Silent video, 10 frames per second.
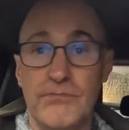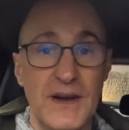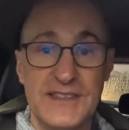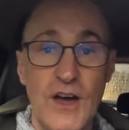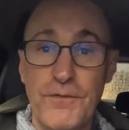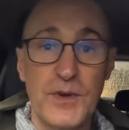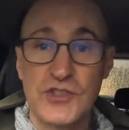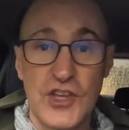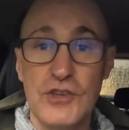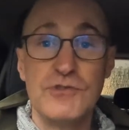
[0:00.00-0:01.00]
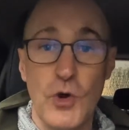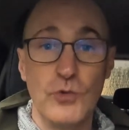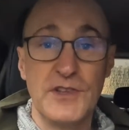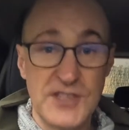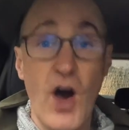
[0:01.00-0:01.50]
myself because I use it all
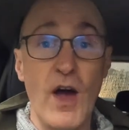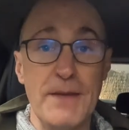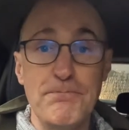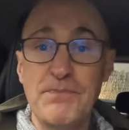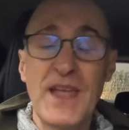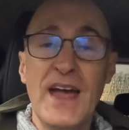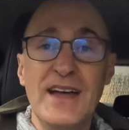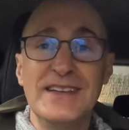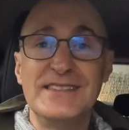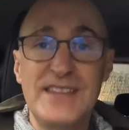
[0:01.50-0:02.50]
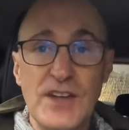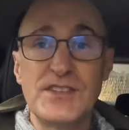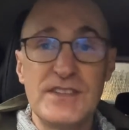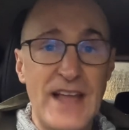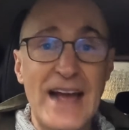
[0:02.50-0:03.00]
the time,
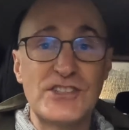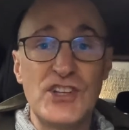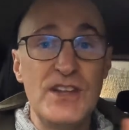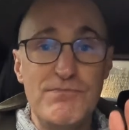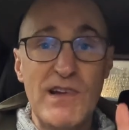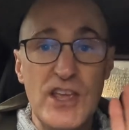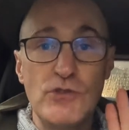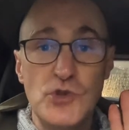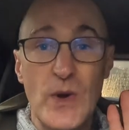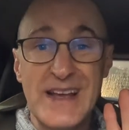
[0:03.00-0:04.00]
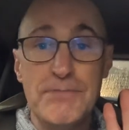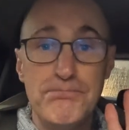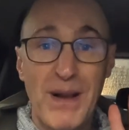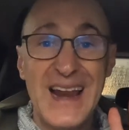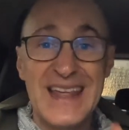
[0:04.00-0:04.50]
doesn't actually bring you to a
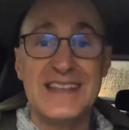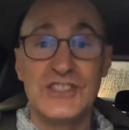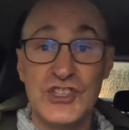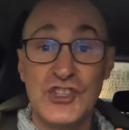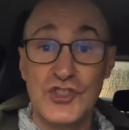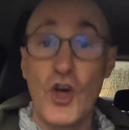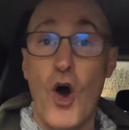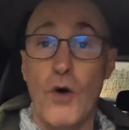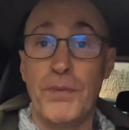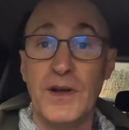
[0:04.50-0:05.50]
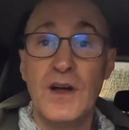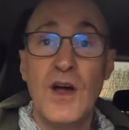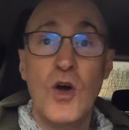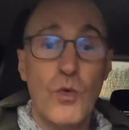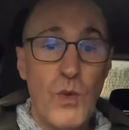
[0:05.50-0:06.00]
complete stop
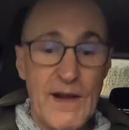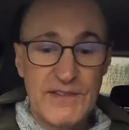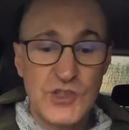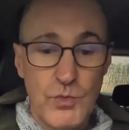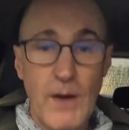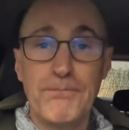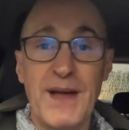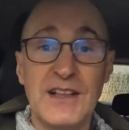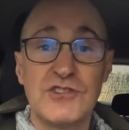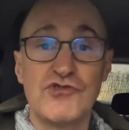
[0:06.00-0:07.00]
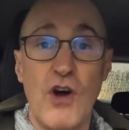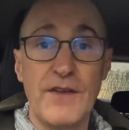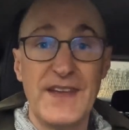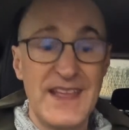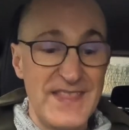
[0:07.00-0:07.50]
whereas the one pedal
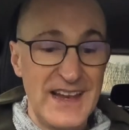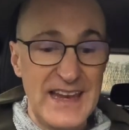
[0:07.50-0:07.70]
driving in the